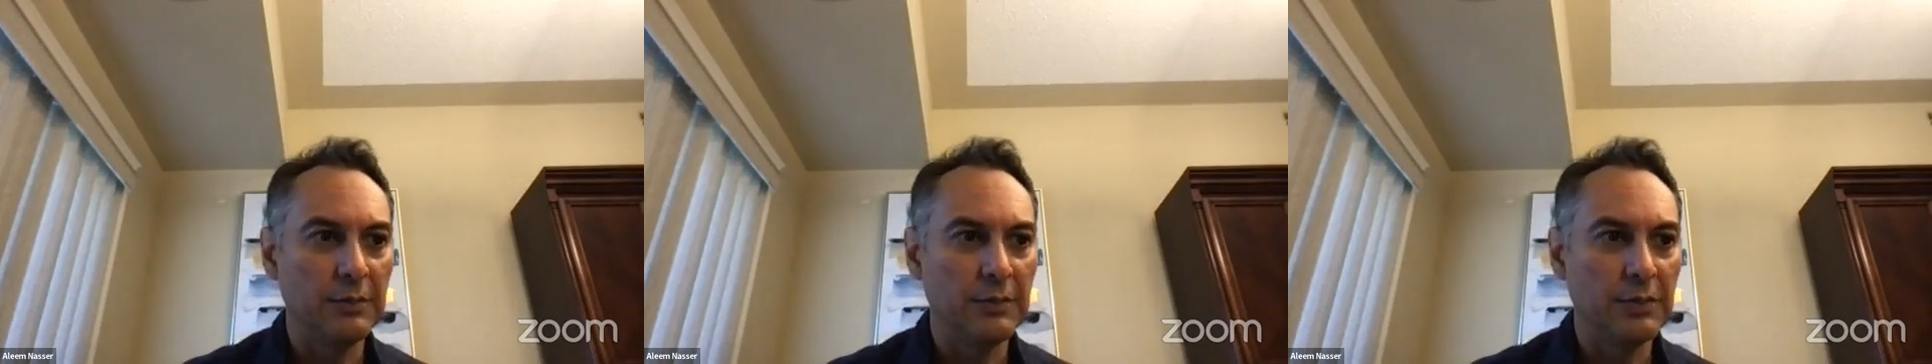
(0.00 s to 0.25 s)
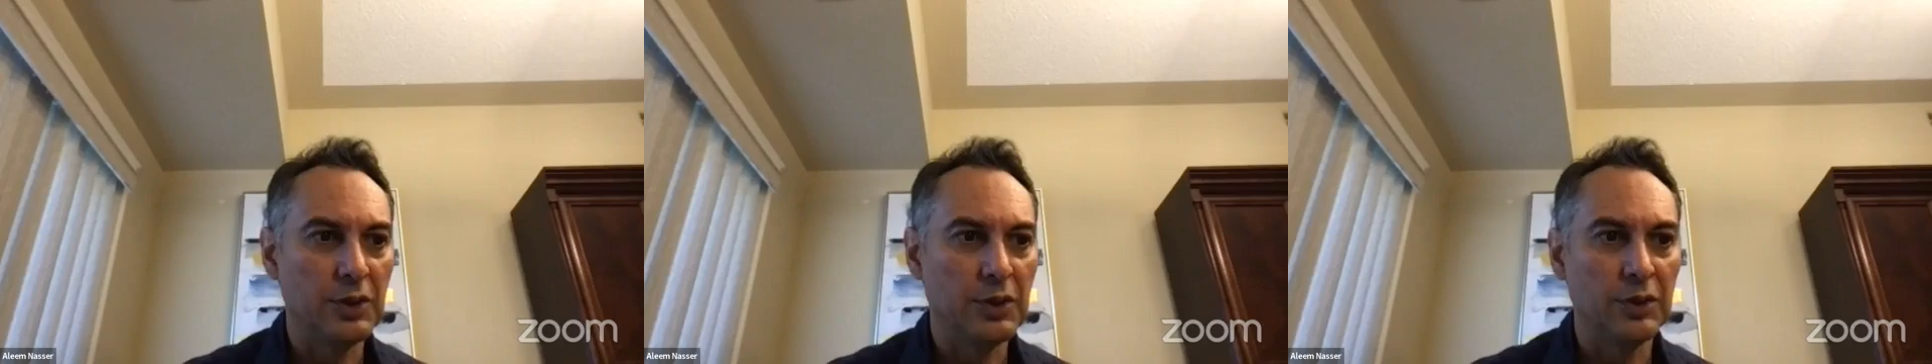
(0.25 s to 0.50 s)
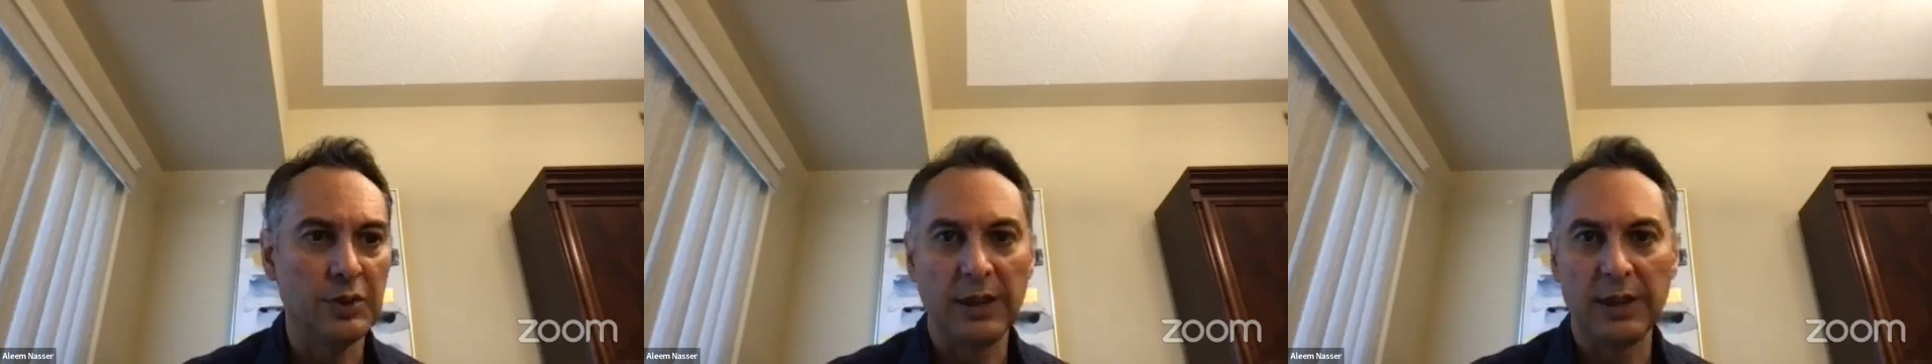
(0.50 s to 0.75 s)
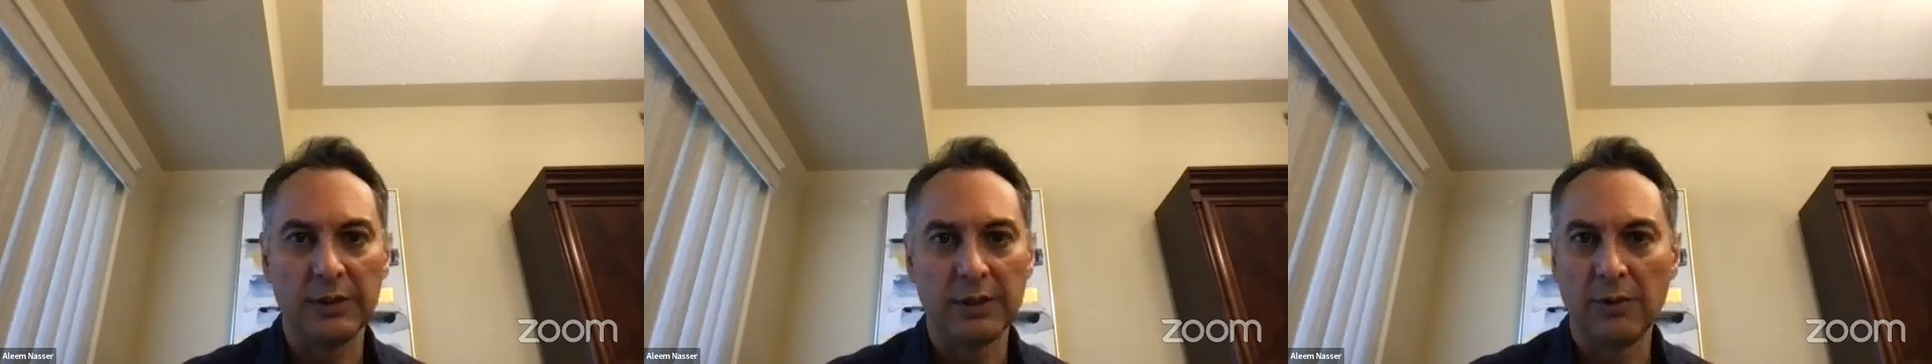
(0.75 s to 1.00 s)
she couldn't
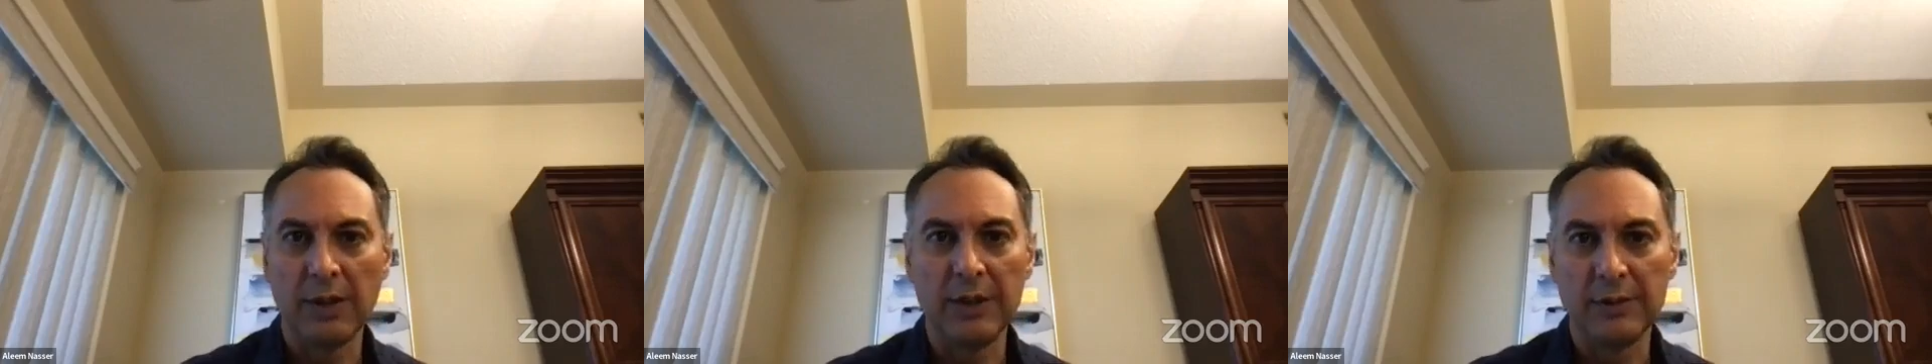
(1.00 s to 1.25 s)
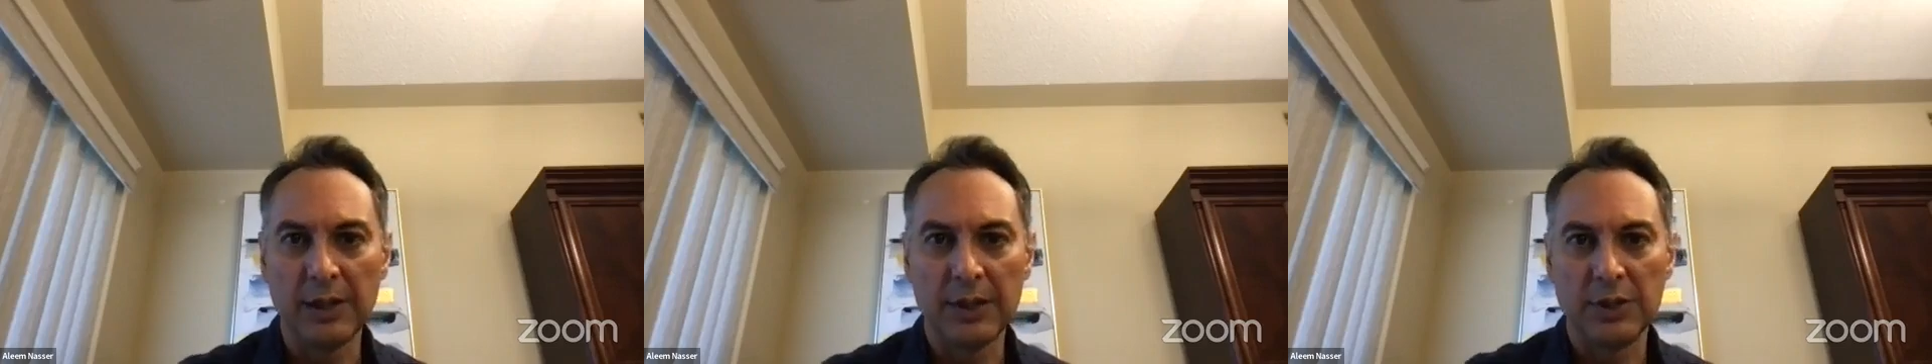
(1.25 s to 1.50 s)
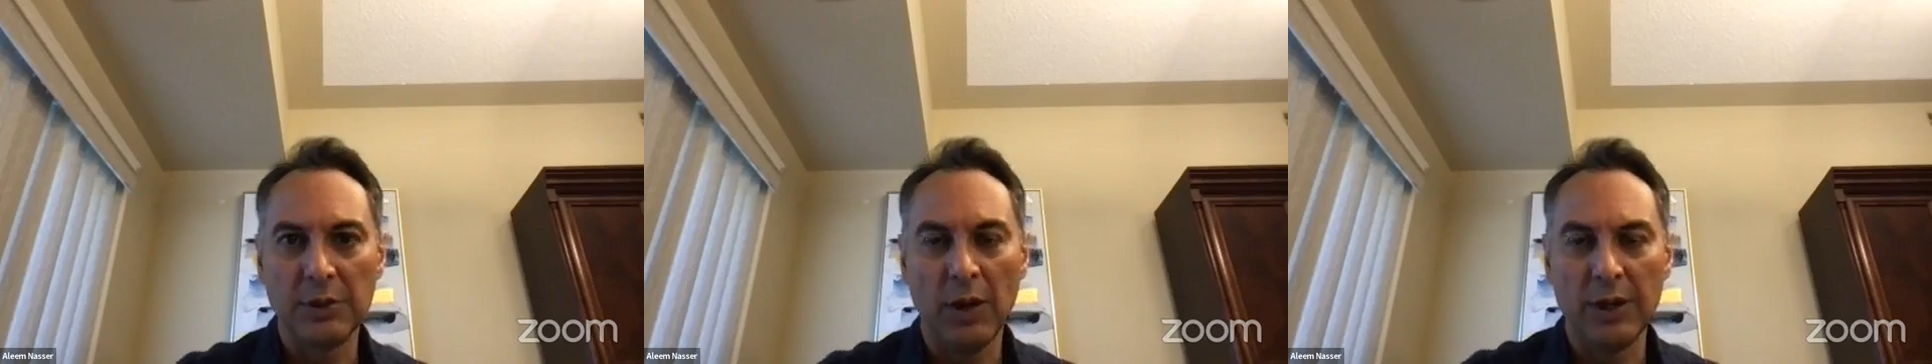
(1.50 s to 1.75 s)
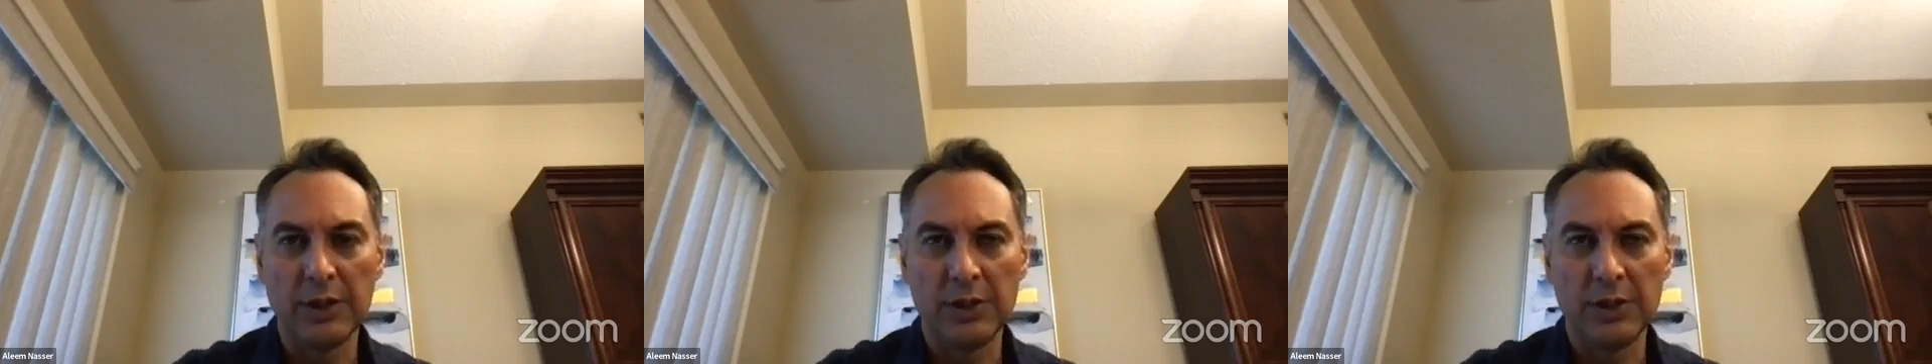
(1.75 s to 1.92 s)
get the grades that she wanted.